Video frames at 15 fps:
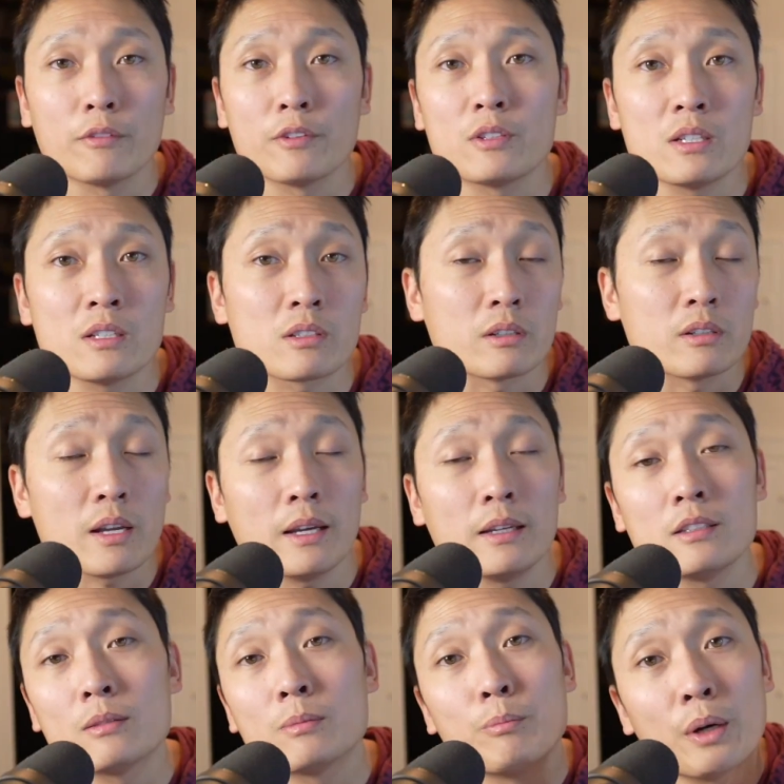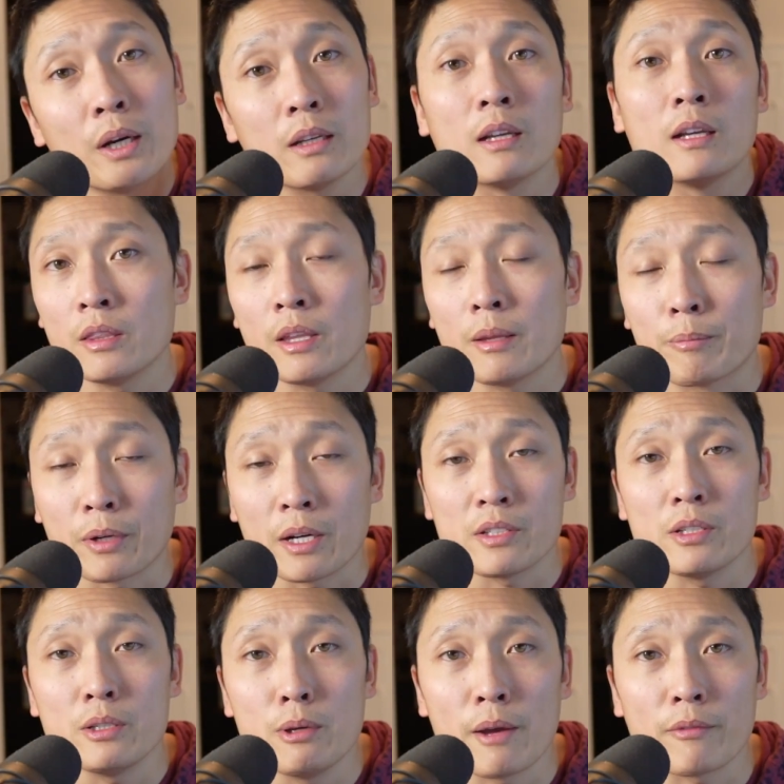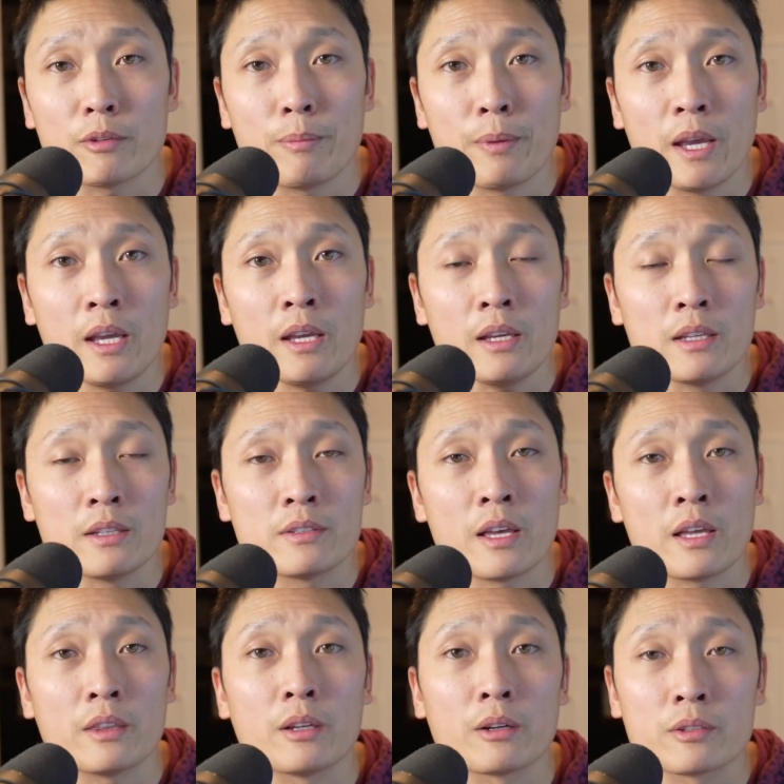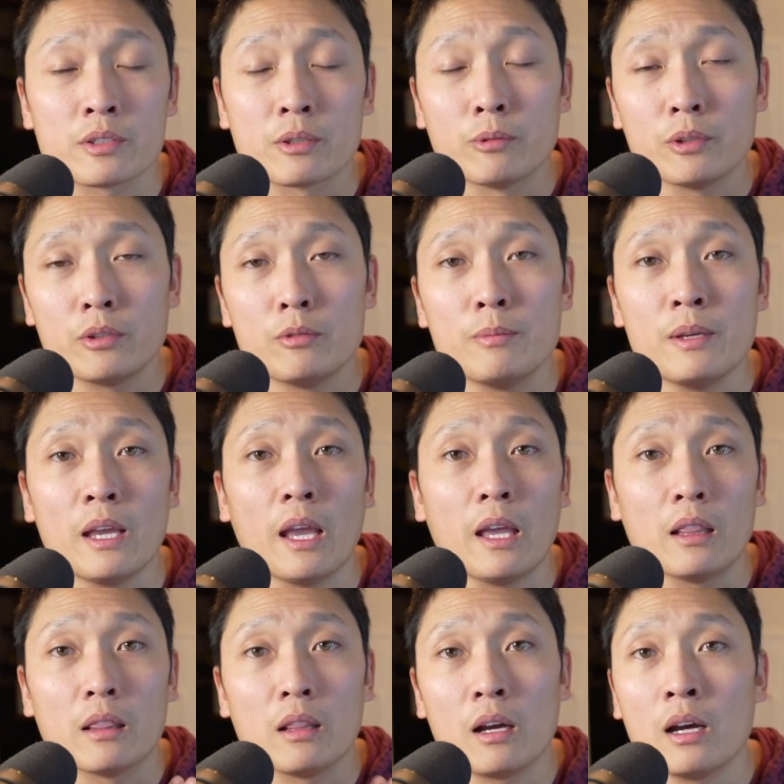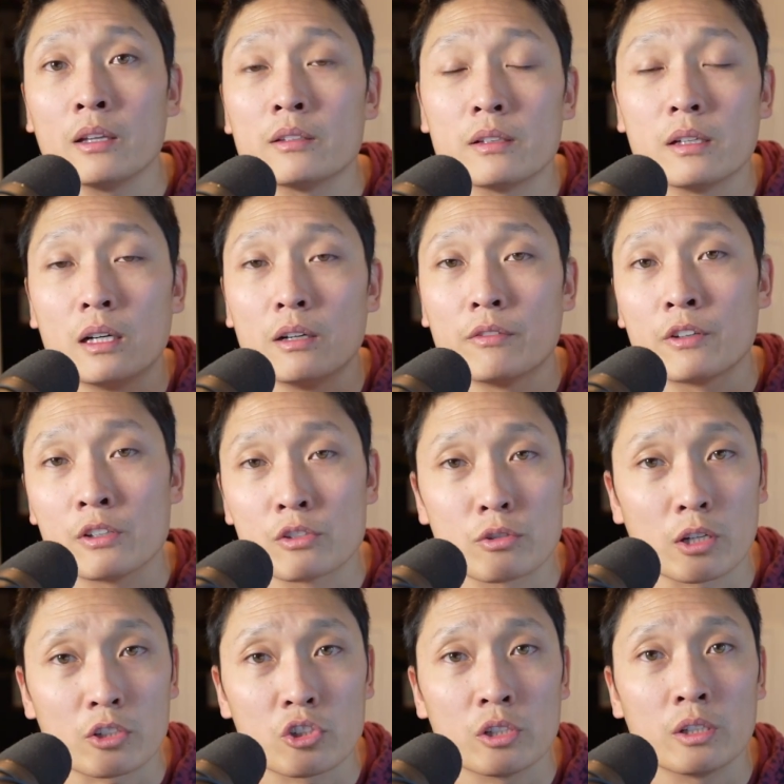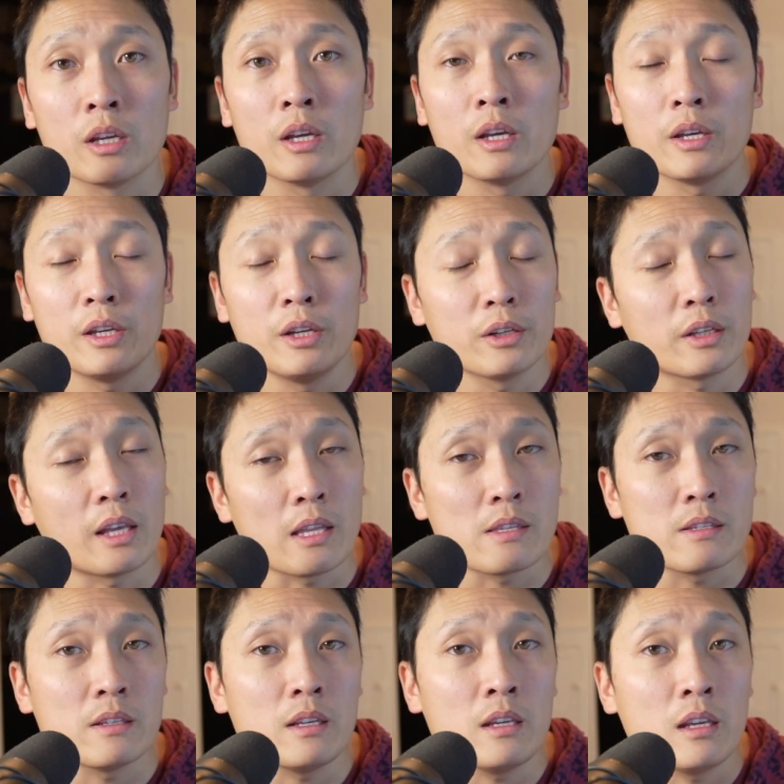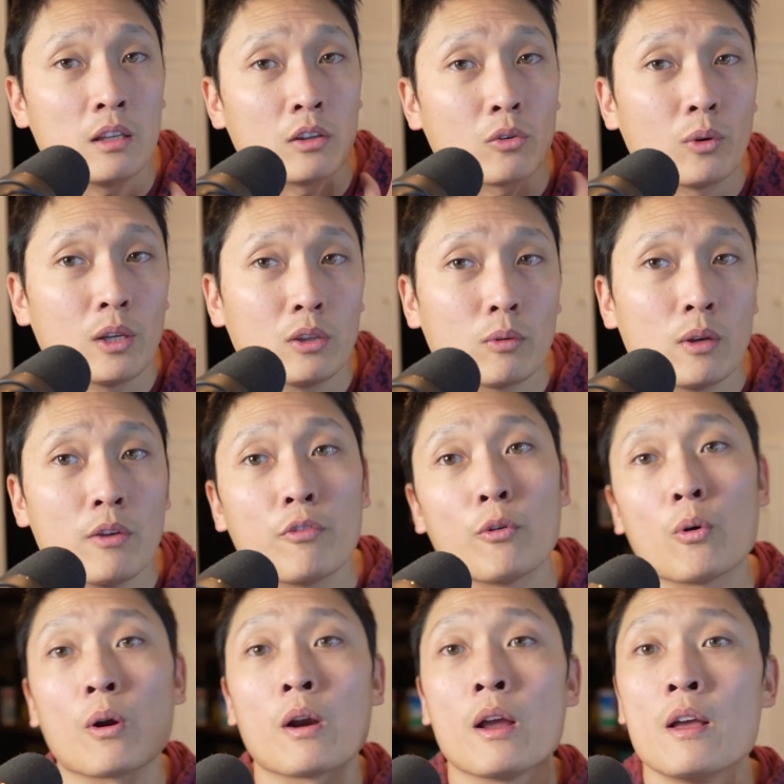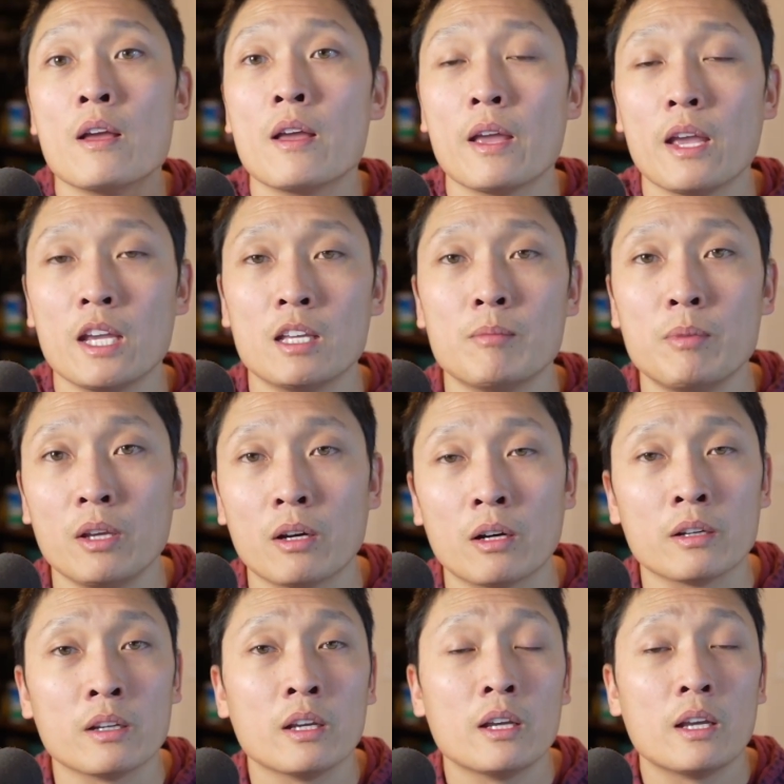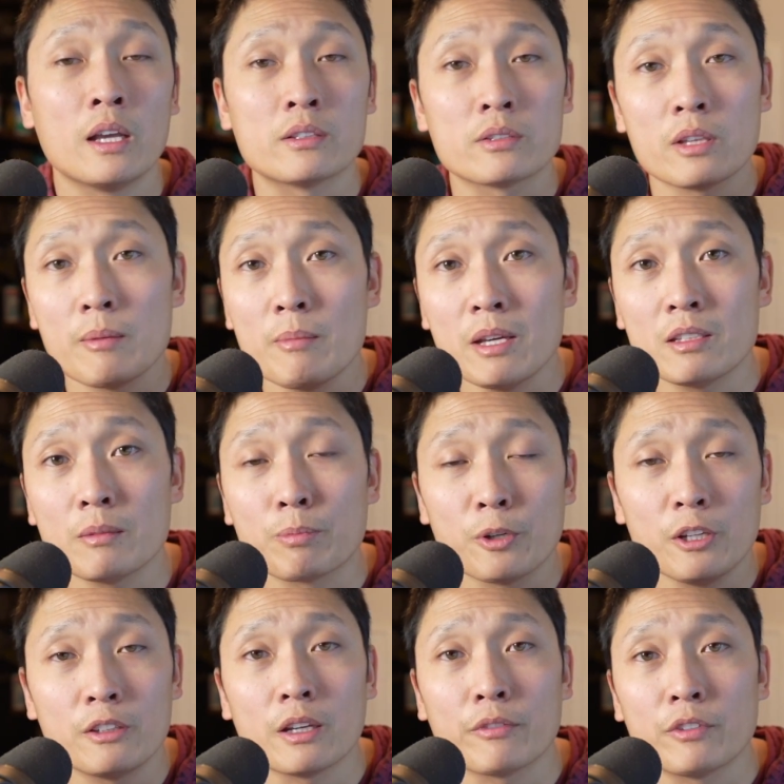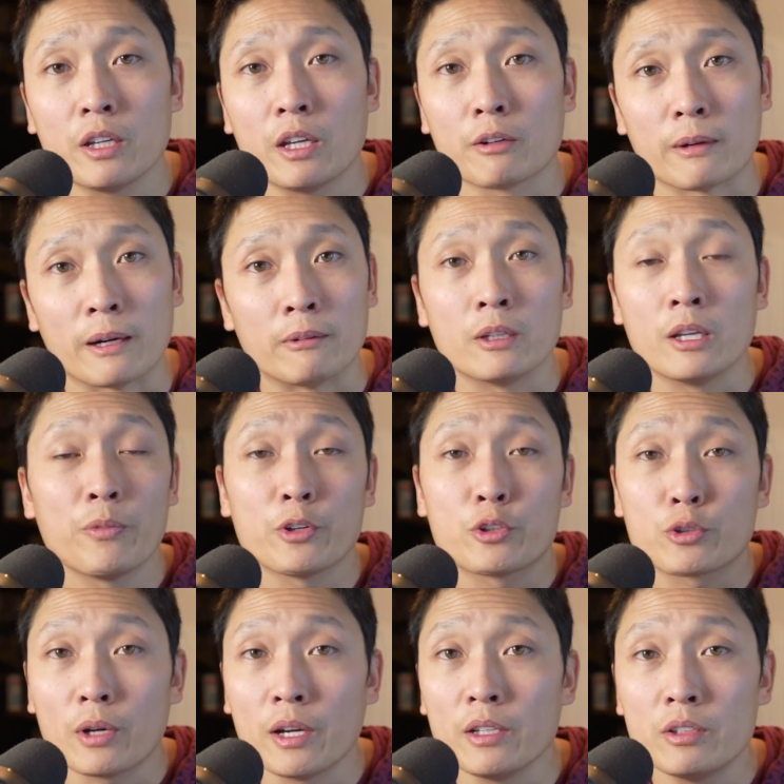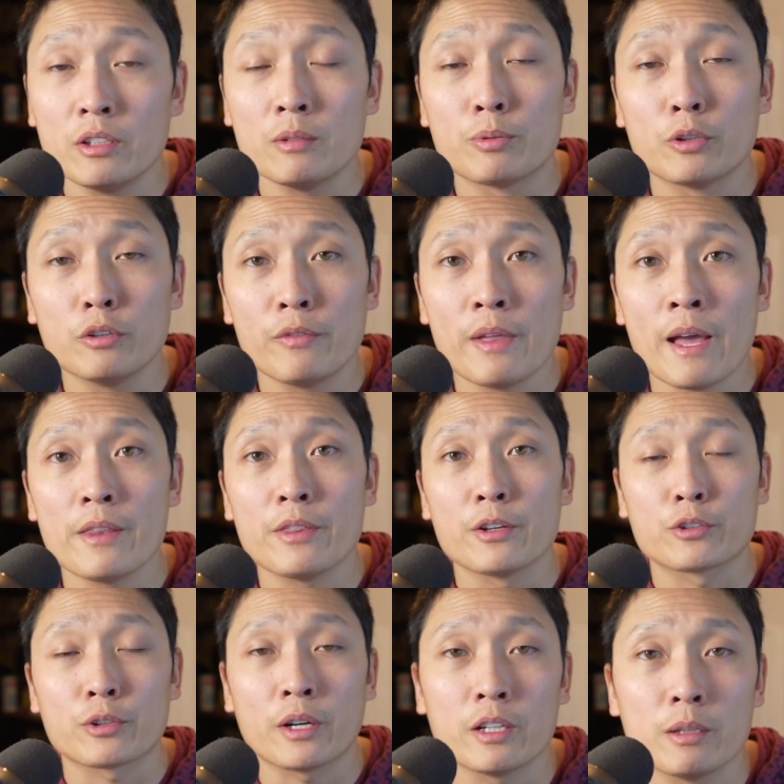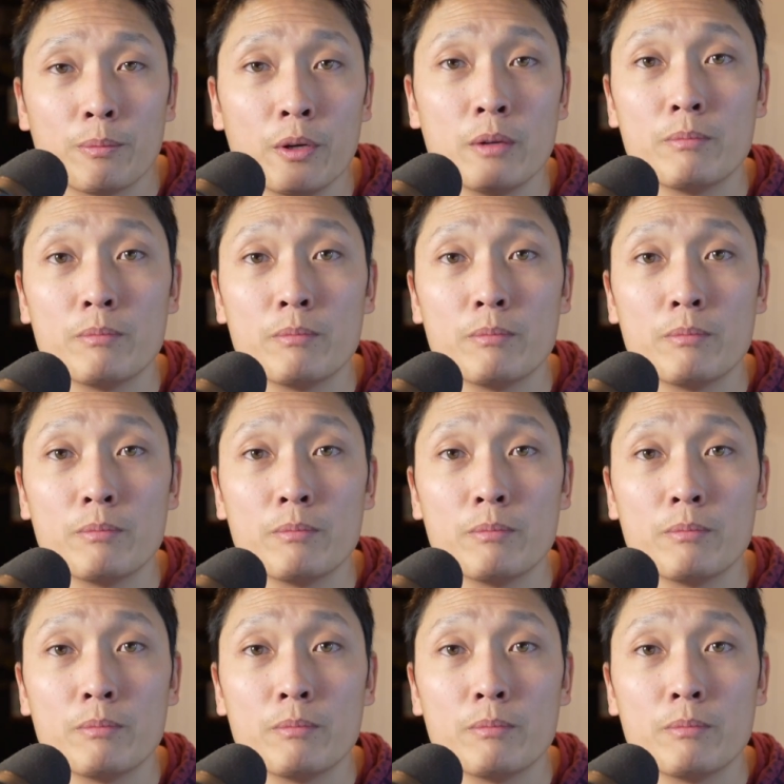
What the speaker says: of those things are nice, but the price that you have to pay is that there's going to be a lot of construction here in Kansas City in 2024 and beyond. And so that makes it pretty tough to get around. They're trying to improve that. They're trying to put